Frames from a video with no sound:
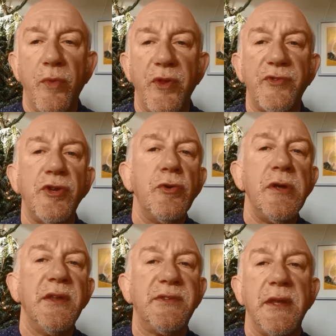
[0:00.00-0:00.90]
with this New
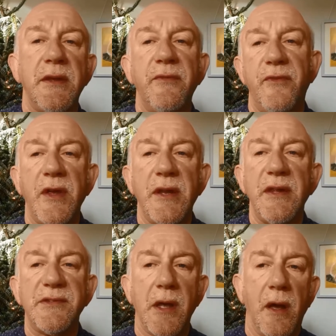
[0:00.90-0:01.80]
Year's Eve
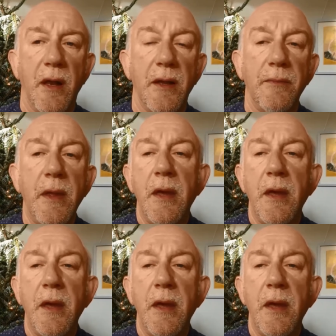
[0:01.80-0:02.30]
Viennese Gala,